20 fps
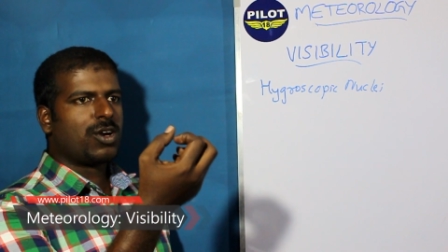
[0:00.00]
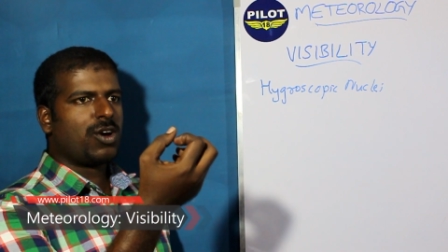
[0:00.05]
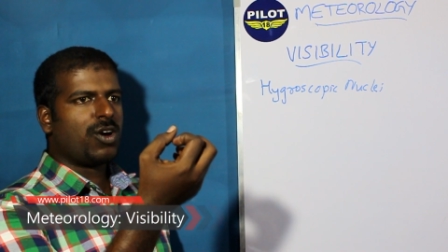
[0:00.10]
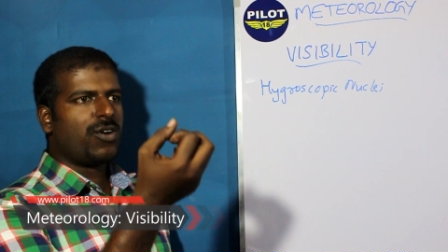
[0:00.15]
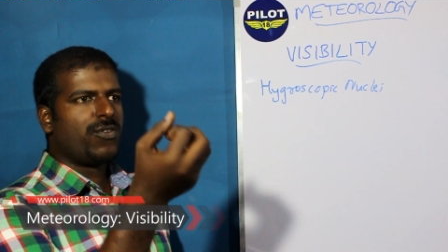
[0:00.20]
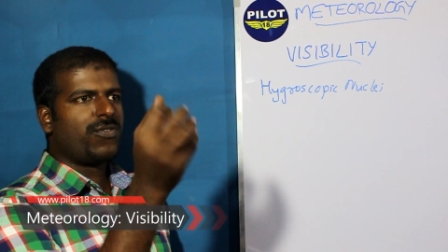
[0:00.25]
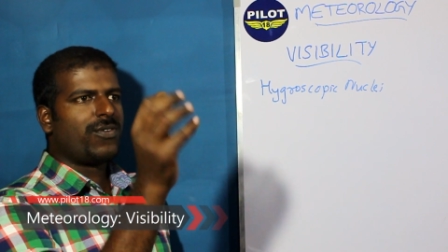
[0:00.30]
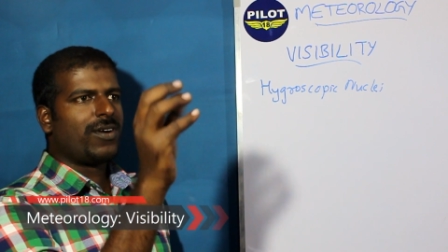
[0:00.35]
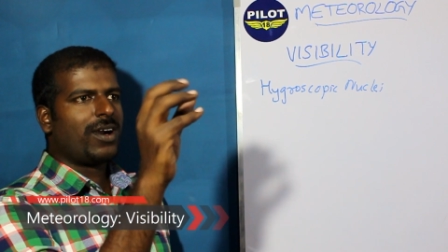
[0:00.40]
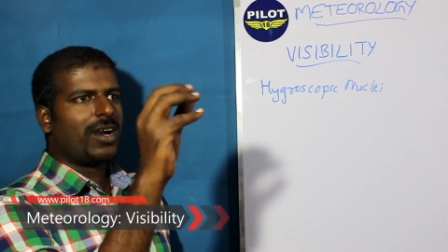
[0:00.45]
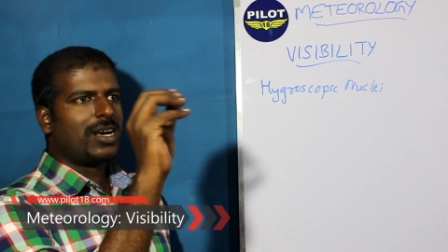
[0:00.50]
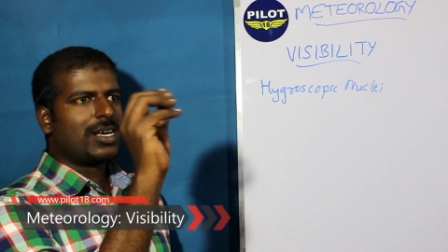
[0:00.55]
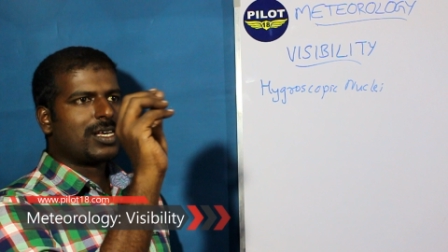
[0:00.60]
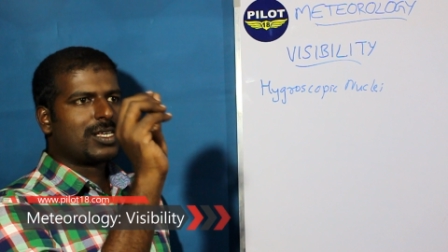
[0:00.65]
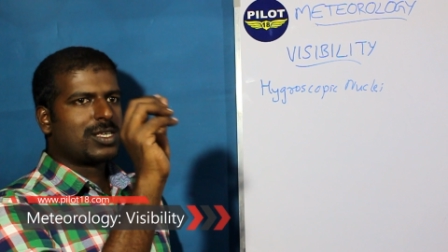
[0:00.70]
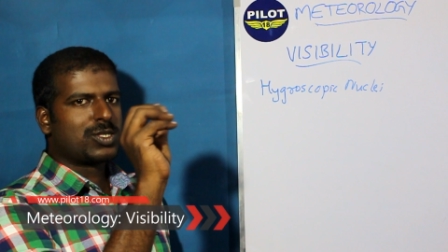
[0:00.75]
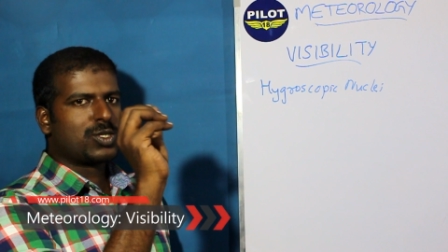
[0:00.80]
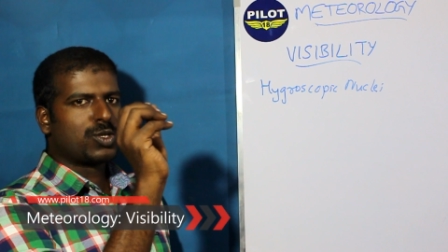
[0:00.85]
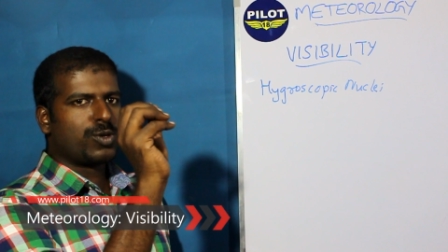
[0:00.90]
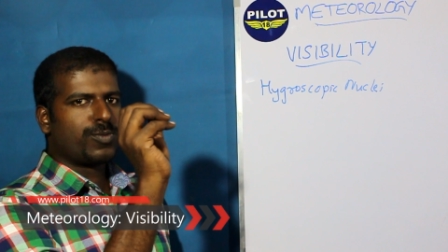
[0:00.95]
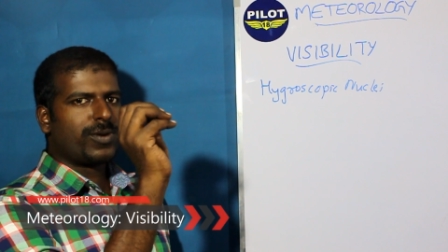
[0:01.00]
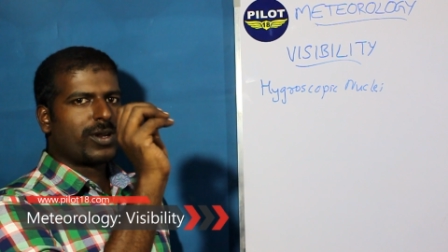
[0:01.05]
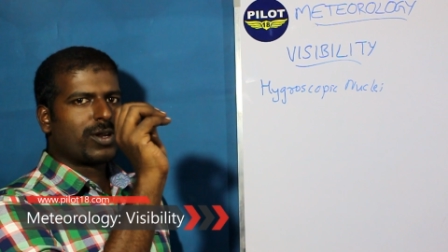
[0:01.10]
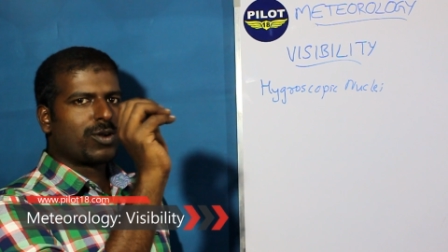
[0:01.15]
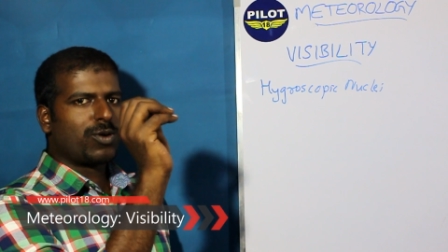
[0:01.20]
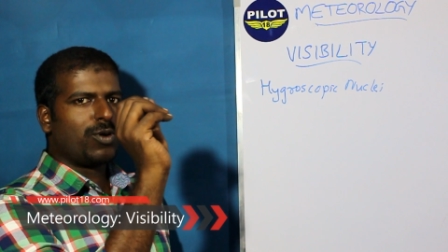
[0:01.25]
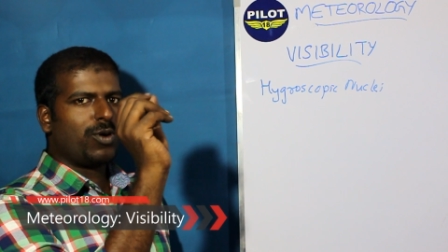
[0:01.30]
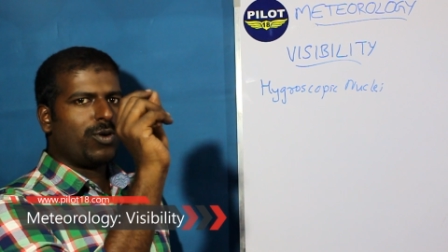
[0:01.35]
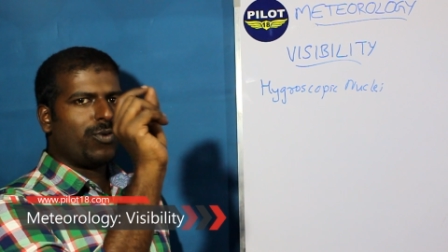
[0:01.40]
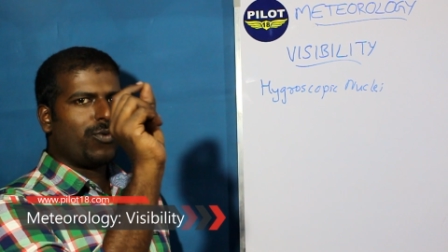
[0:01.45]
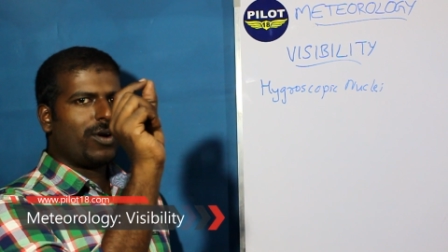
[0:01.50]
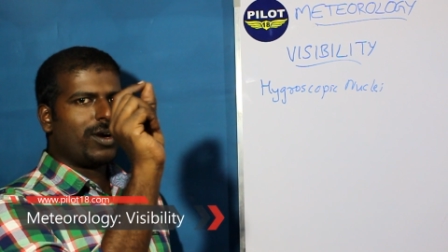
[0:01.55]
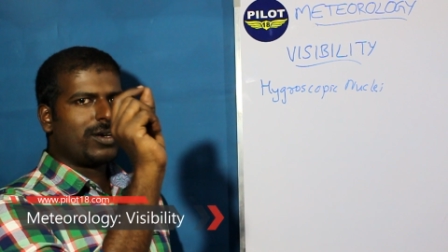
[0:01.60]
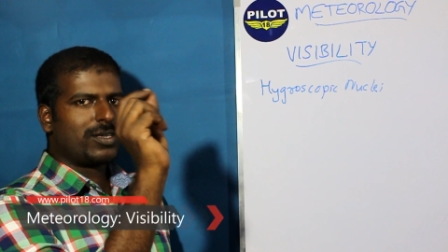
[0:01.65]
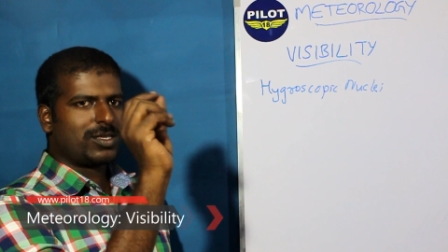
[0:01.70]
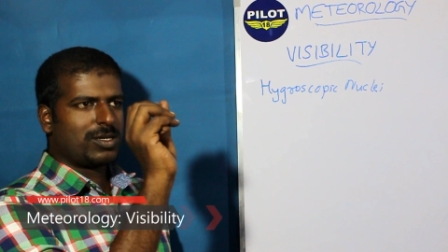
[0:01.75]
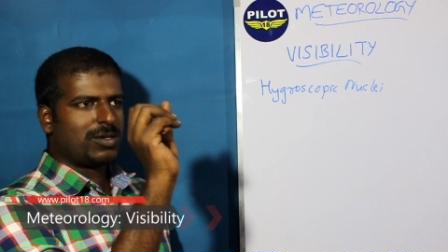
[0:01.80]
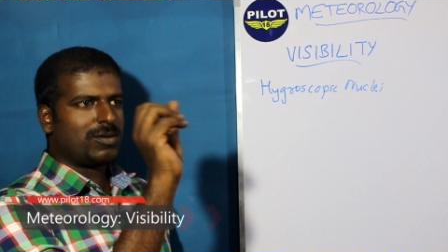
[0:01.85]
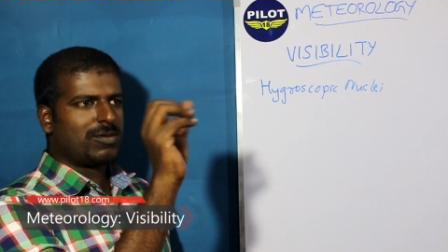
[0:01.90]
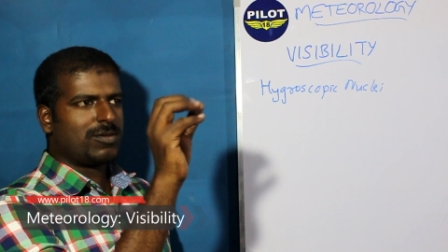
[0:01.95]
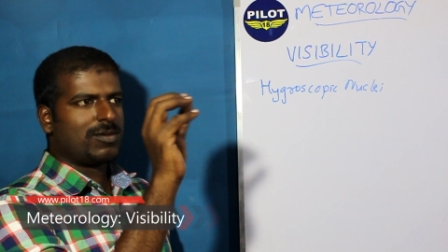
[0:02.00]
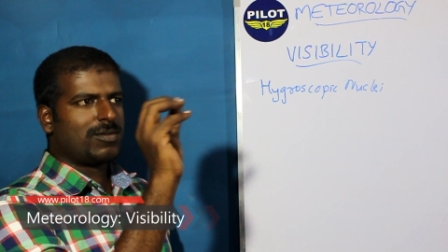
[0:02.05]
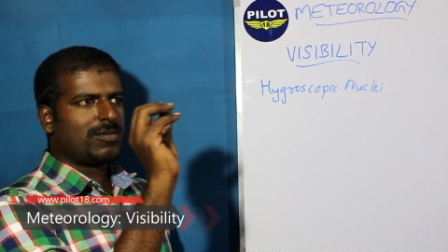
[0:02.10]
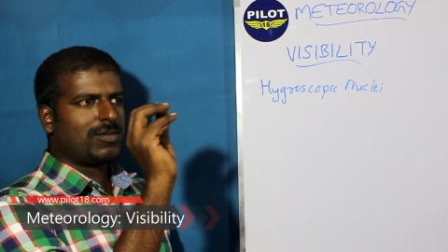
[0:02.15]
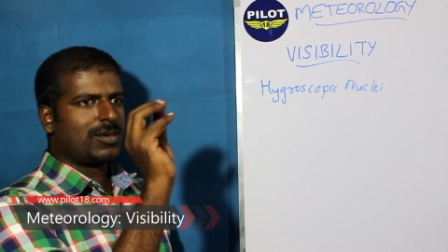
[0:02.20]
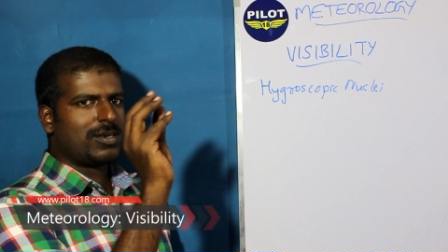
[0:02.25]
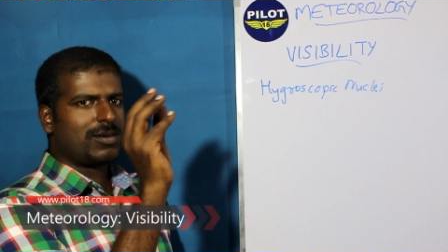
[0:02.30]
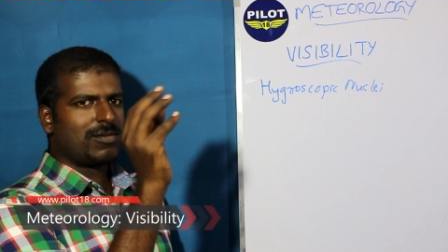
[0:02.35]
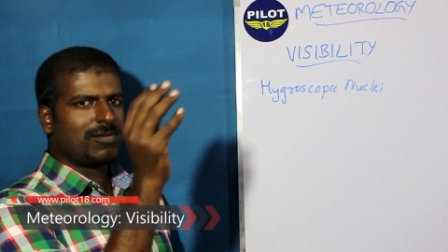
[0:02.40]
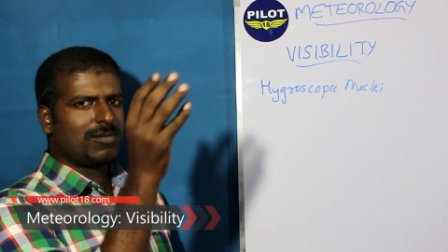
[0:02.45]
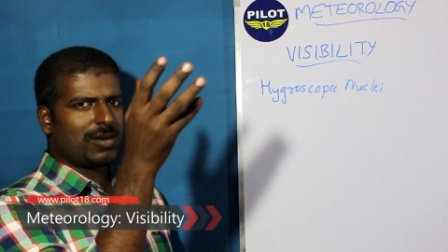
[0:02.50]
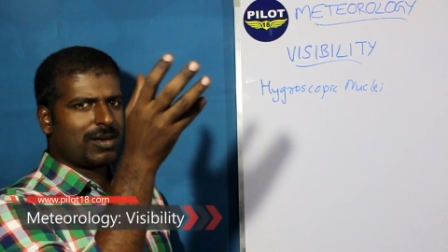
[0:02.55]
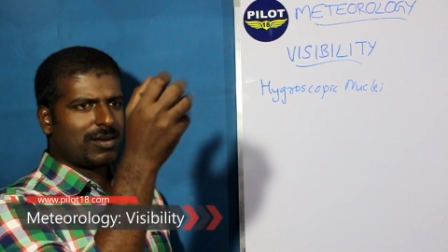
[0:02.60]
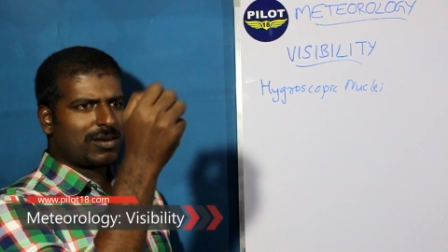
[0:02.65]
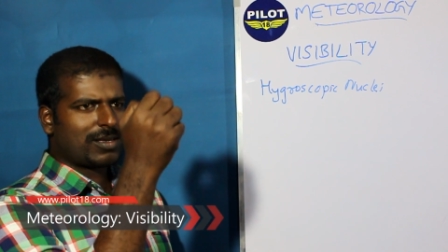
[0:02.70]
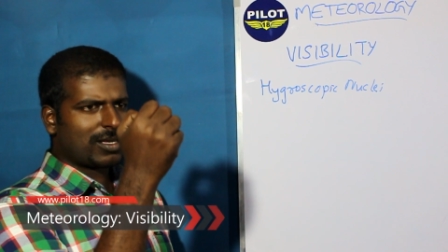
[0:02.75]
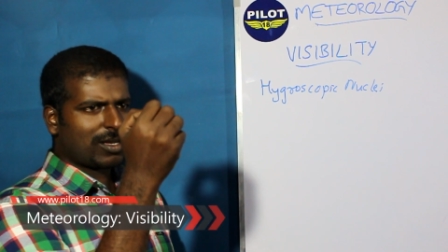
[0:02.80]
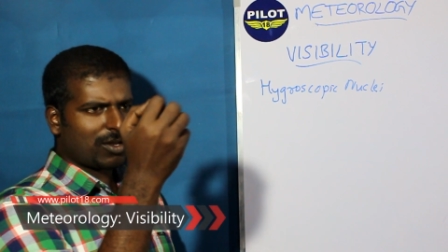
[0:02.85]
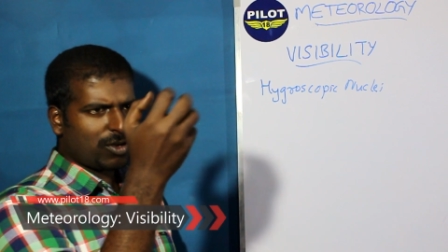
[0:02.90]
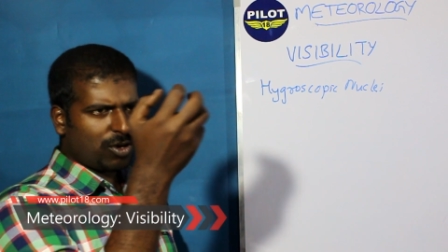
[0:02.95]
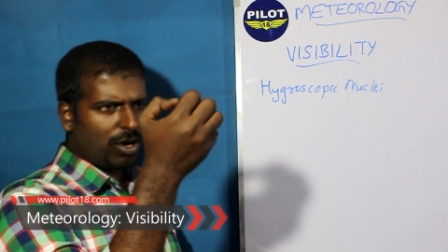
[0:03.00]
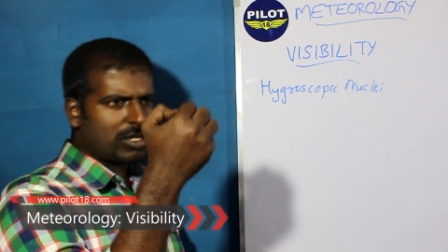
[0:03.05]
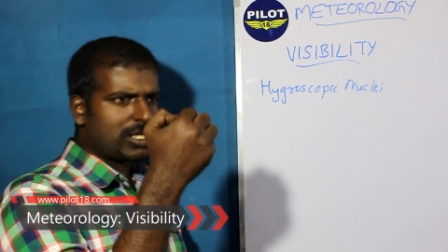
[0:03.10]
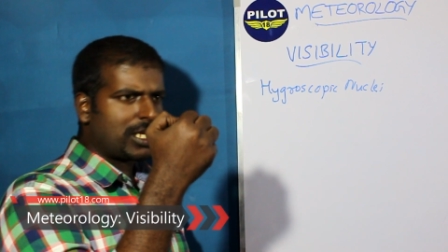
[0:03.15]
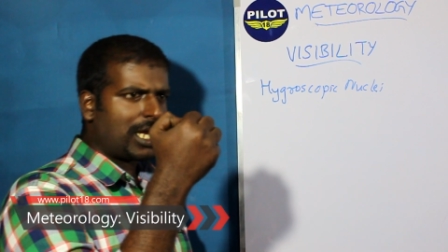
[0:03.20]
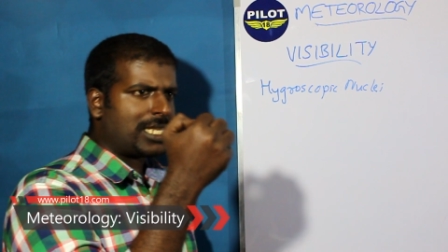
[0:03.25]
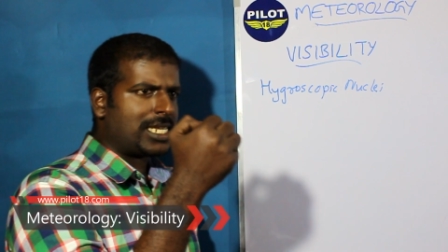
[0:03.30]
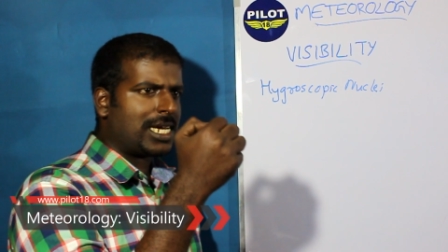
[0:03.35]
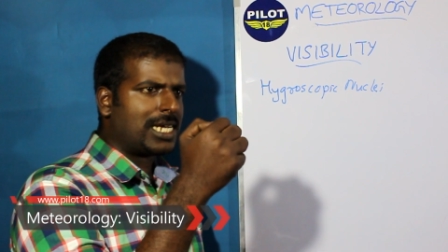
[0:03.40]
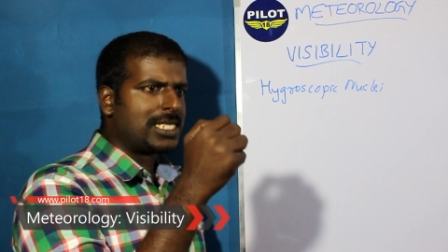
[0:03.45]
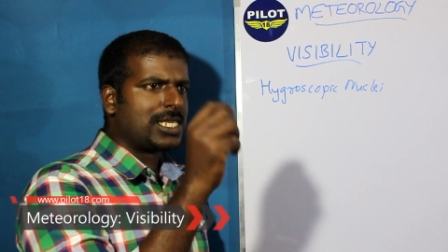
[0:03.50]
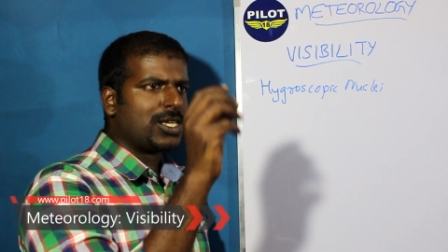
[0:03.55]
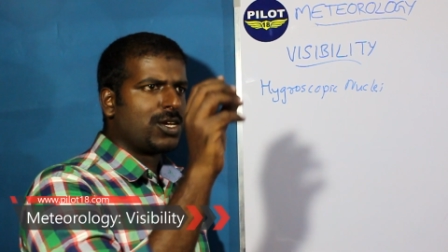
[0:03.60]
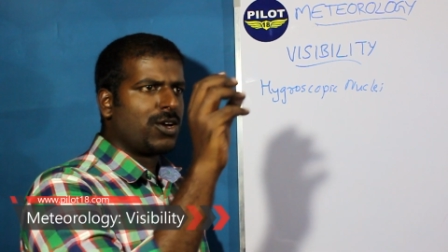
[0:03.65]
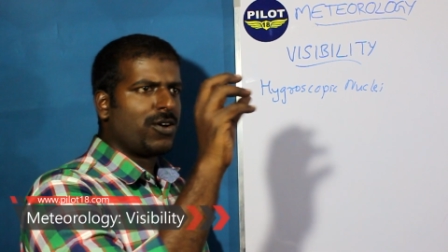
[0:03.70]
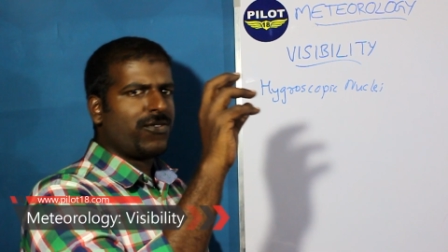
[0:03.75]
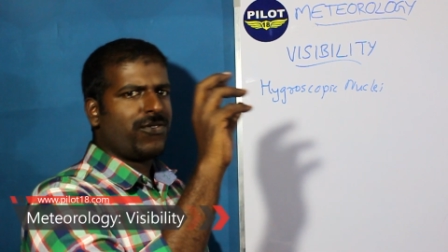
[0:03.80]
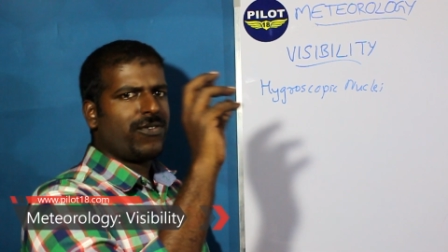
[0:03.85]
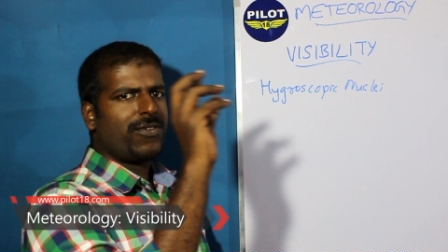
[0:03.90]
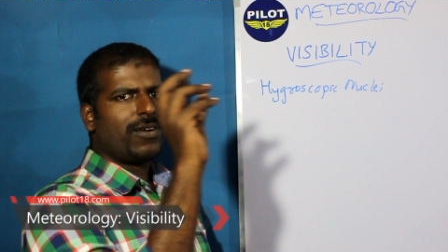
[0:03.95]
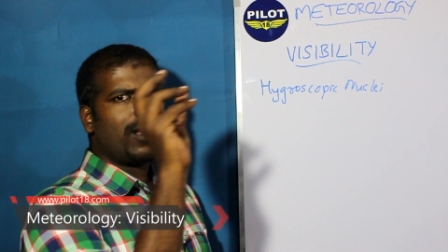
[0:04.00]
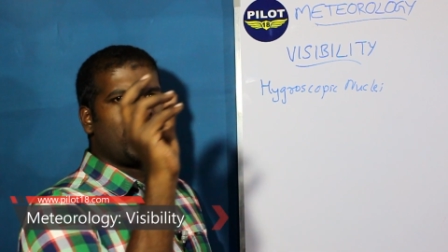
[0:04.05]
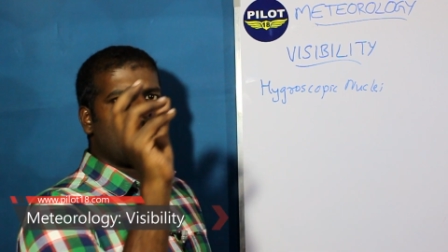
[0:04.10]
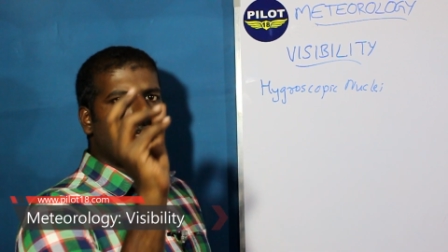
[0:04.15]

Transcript: of super cold, uh, uh, uh, uh cause attaching of